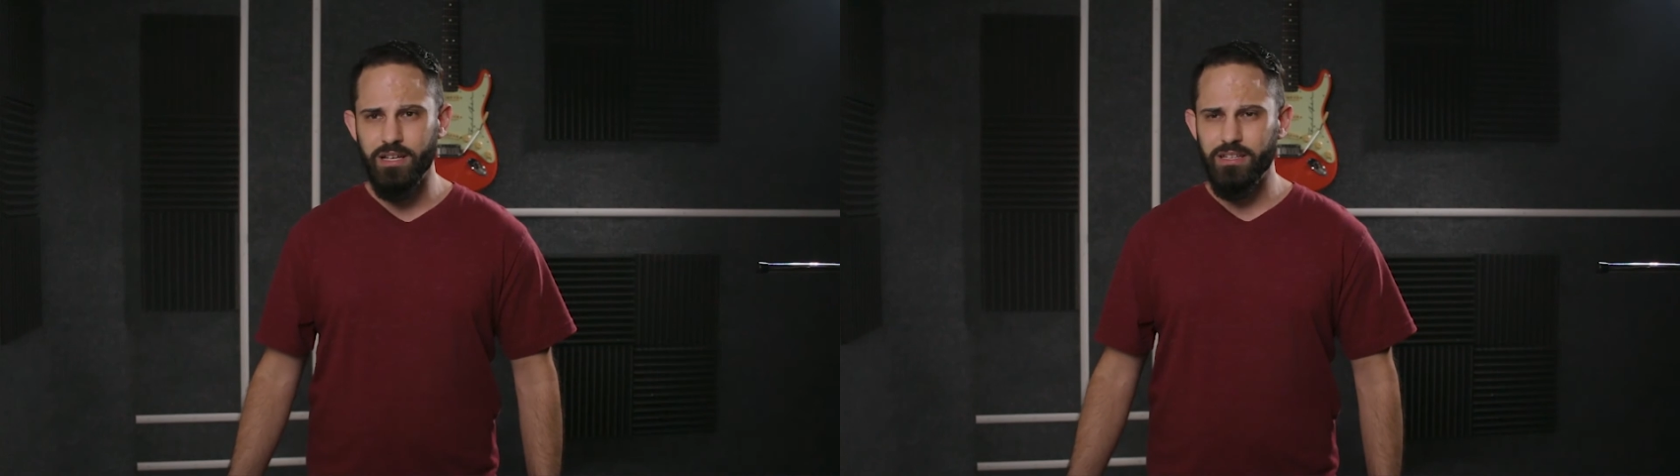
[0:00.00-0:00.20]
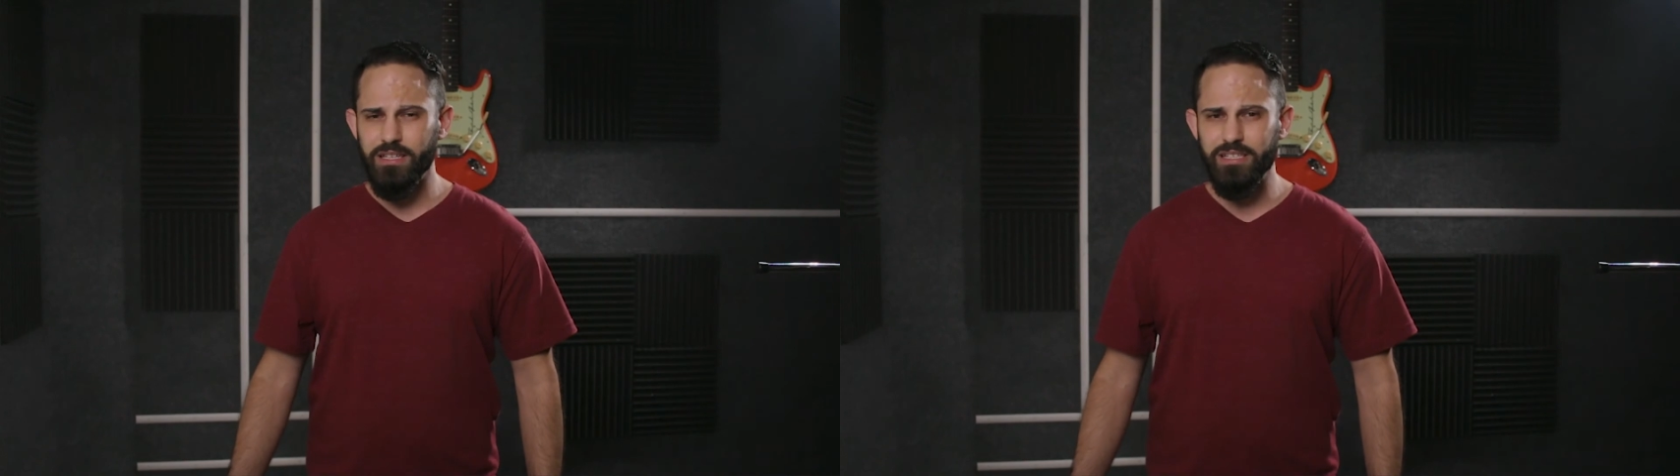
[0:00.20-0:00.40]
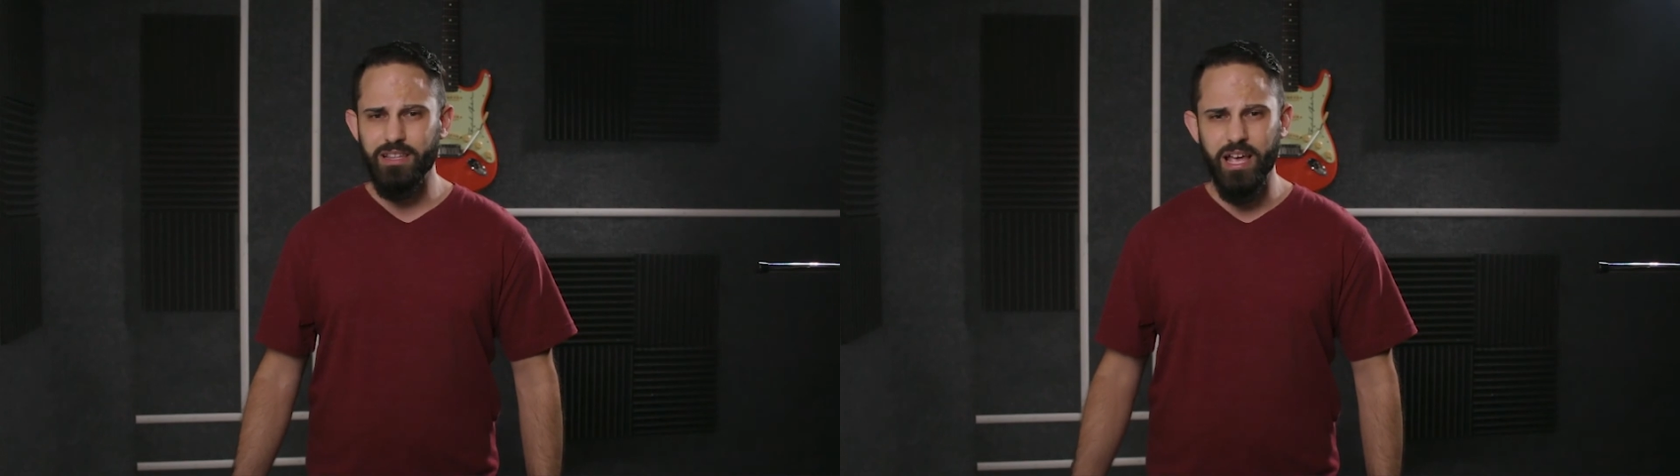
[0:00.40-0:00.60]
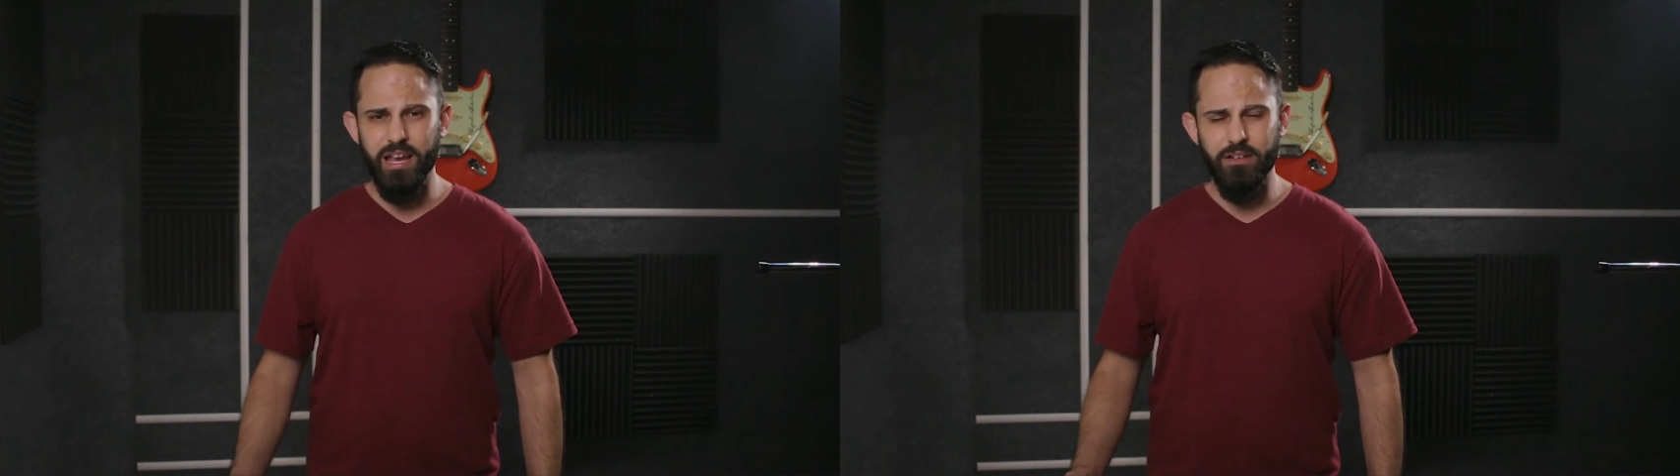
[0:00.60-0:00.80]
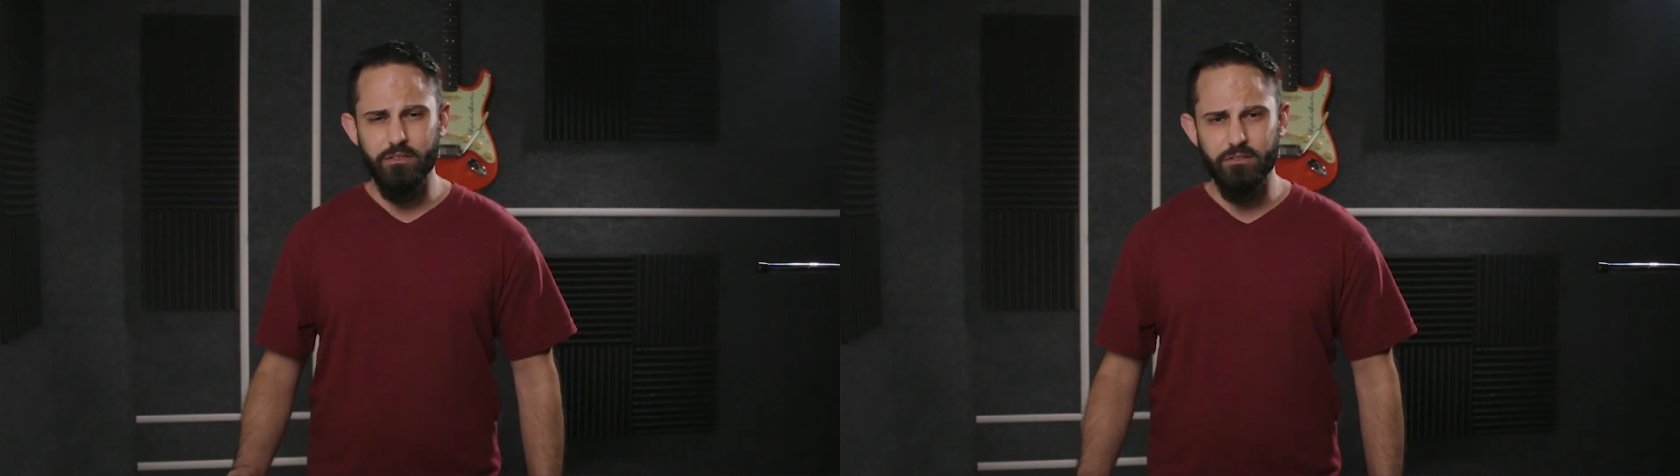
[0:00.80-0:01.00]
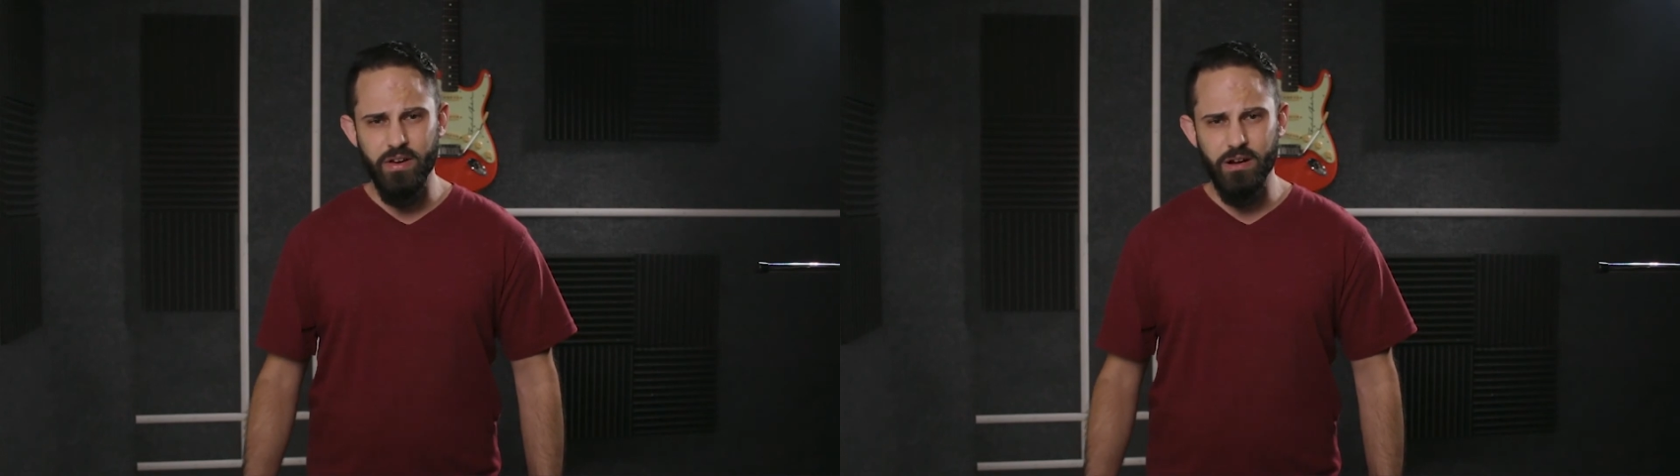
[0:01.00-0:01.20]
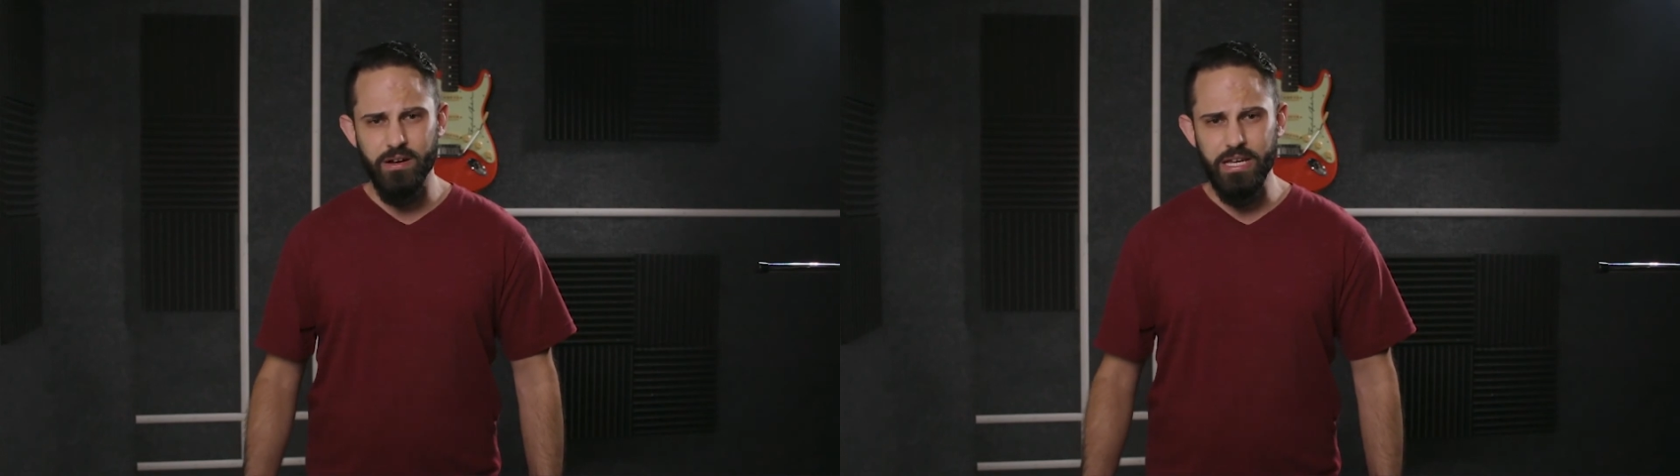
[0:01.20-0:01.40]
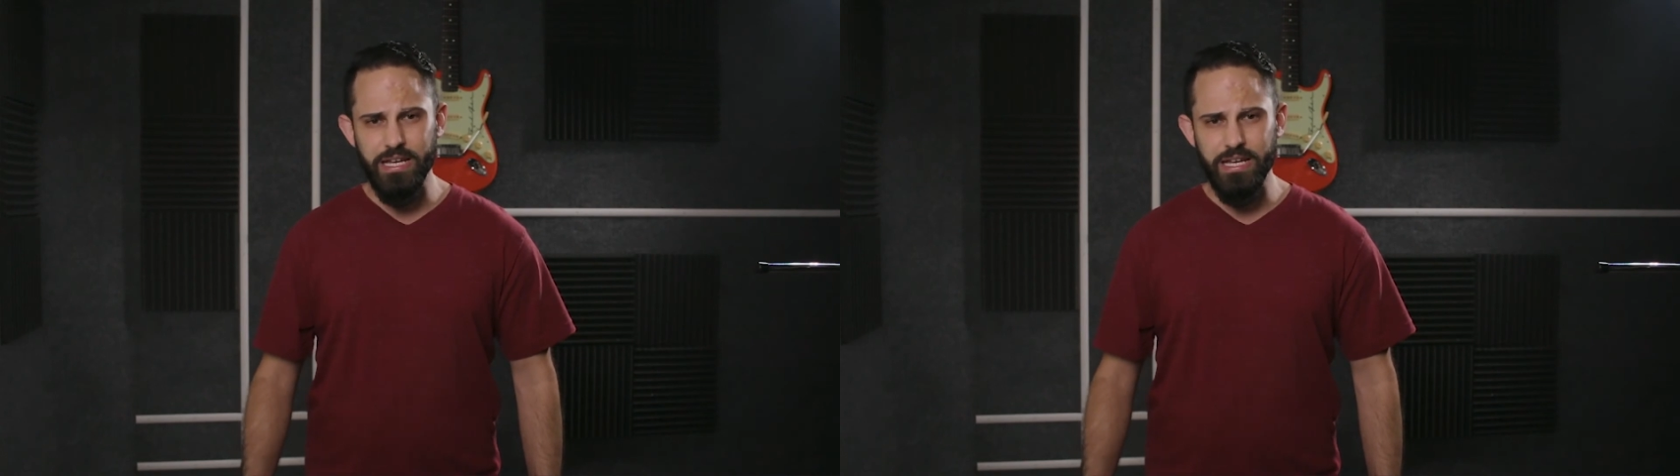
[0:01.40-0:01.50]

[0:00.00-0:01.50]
they slide very